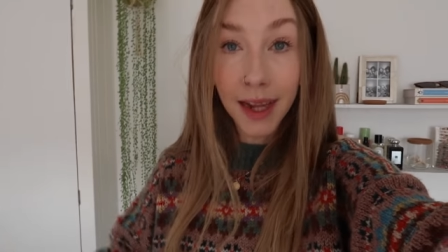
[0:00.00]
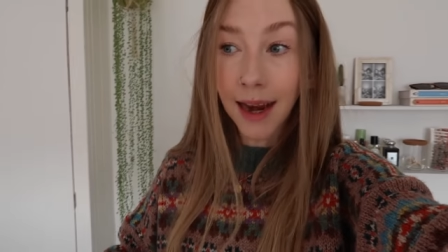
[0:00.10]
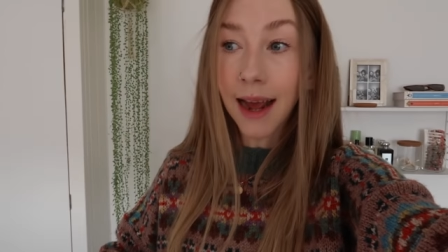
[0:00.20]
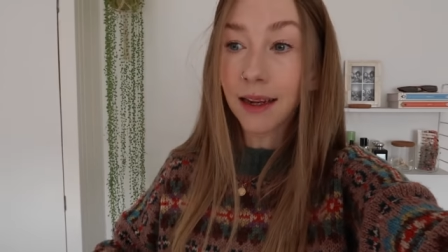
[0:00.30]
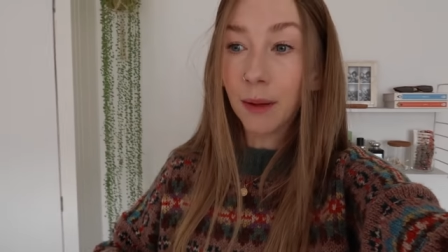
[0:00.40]

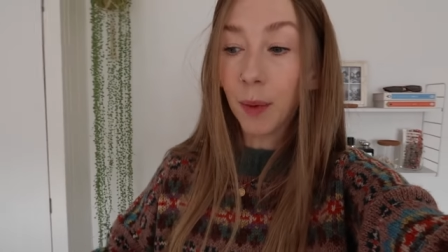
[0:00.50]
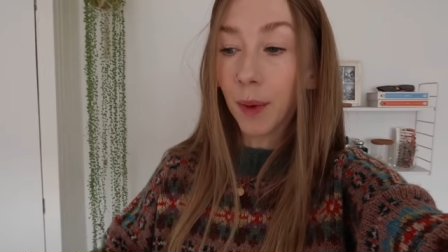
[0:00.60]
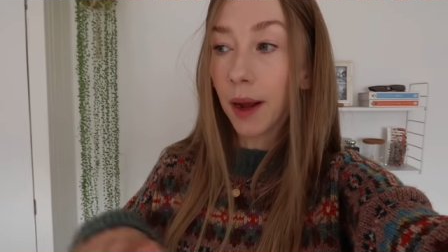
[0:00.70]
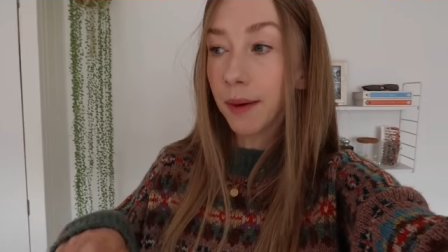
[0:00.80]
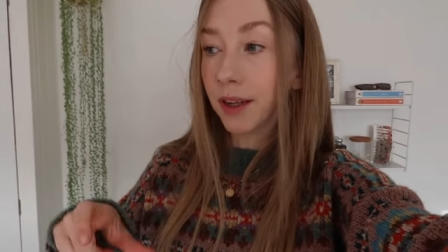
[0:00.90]
collect it but we're
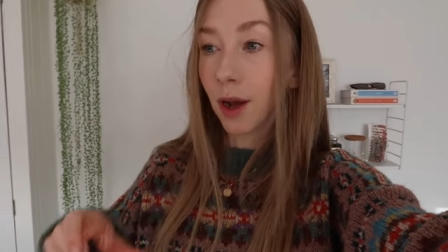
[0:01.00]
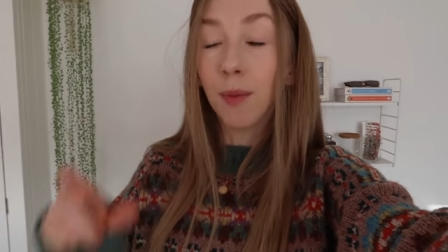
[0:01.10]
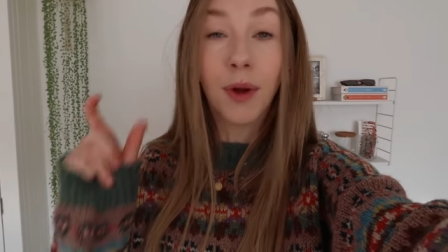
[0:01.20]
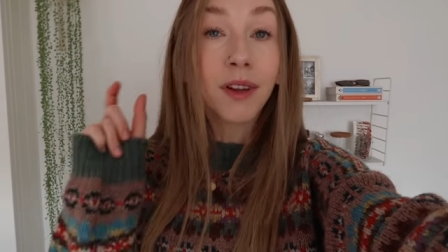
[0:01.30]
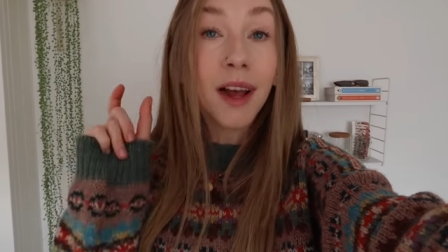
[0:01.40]
going to go
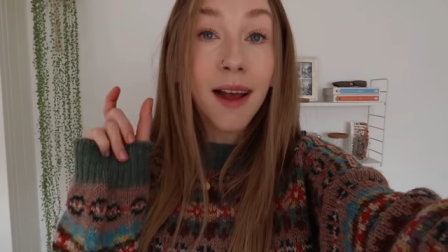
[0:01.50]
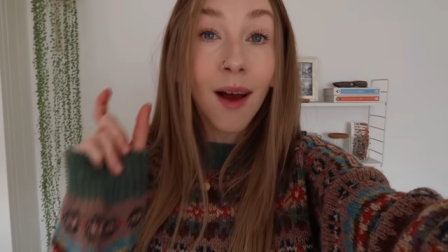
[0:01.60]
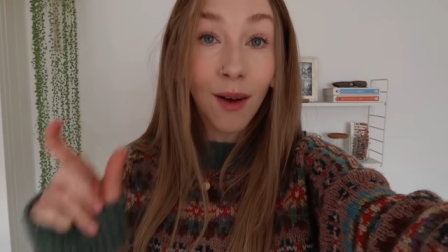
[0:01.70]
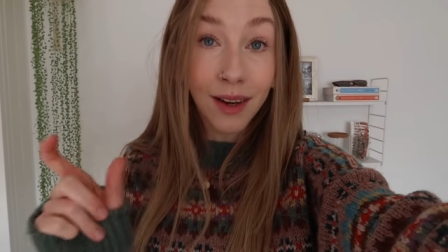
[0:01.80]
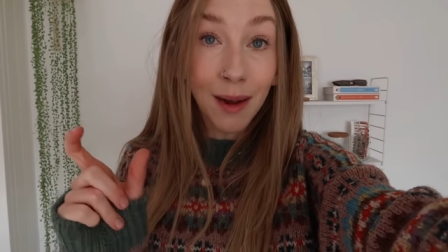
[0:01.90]
put
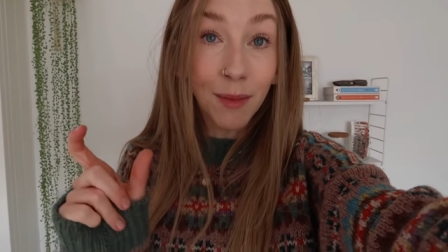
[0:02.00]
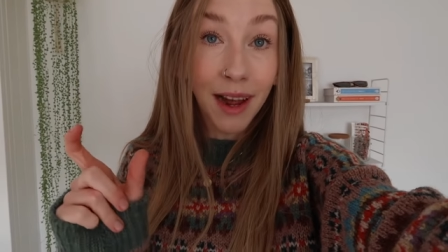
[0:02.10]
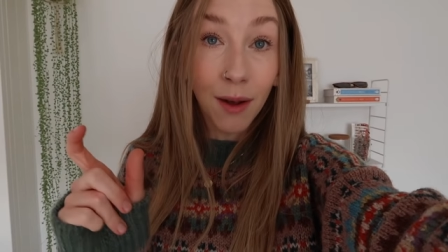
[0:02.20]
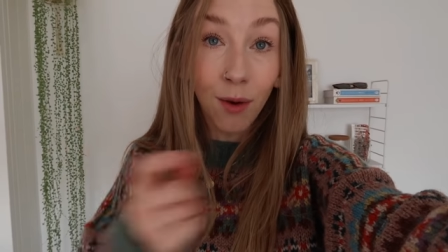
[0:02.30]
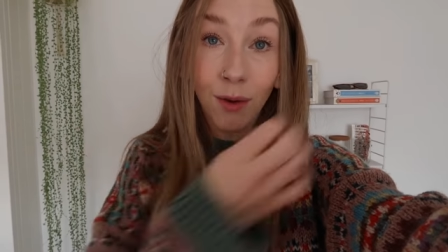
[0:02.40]
our name
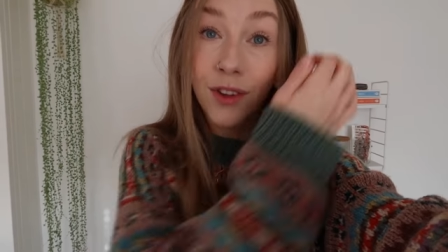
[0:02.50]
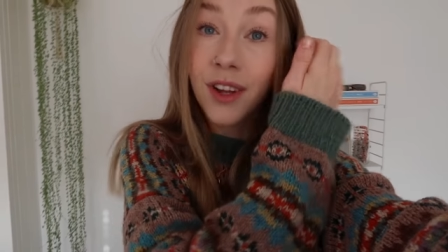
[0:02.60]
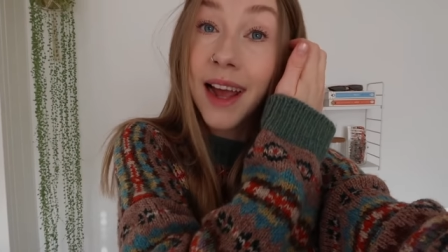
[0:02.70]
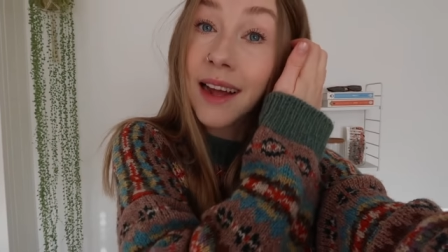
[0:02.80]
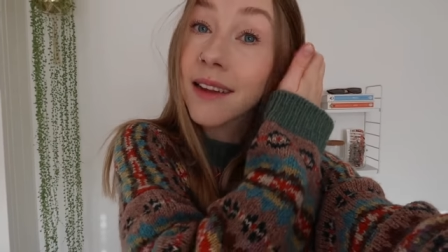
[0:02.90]
tag on to
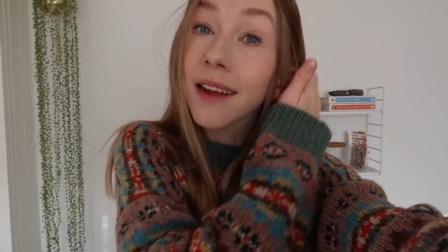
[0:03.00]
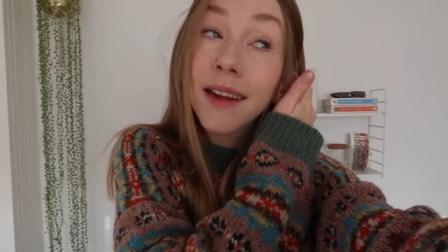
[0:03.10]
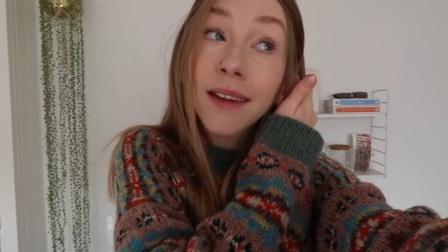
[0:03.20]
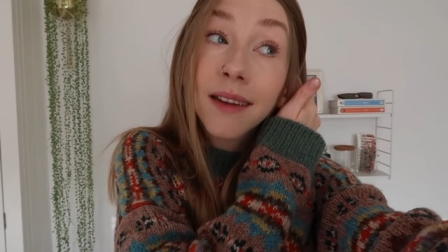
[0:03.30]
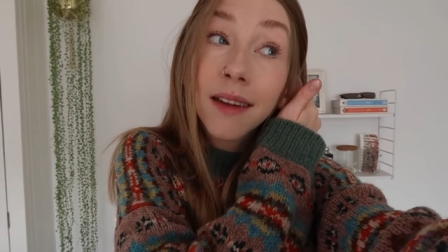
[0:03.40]
get it
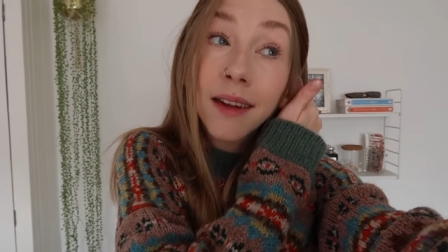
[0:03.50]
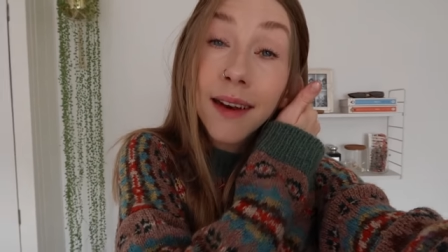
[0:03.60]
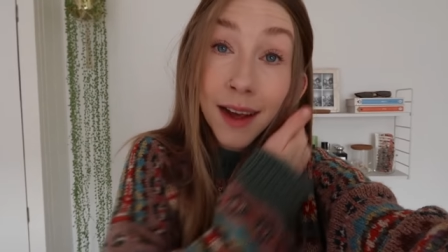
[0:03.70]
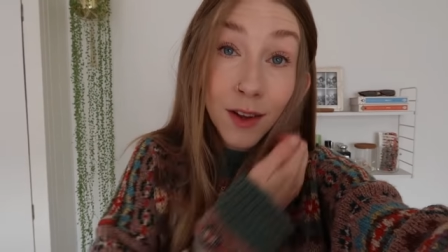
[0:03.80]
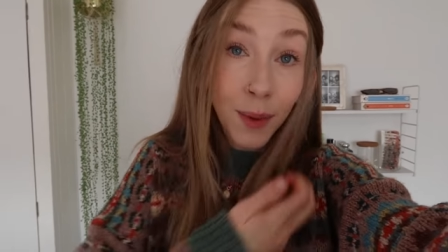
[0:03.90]

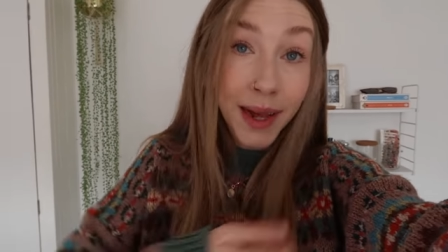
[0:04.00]
next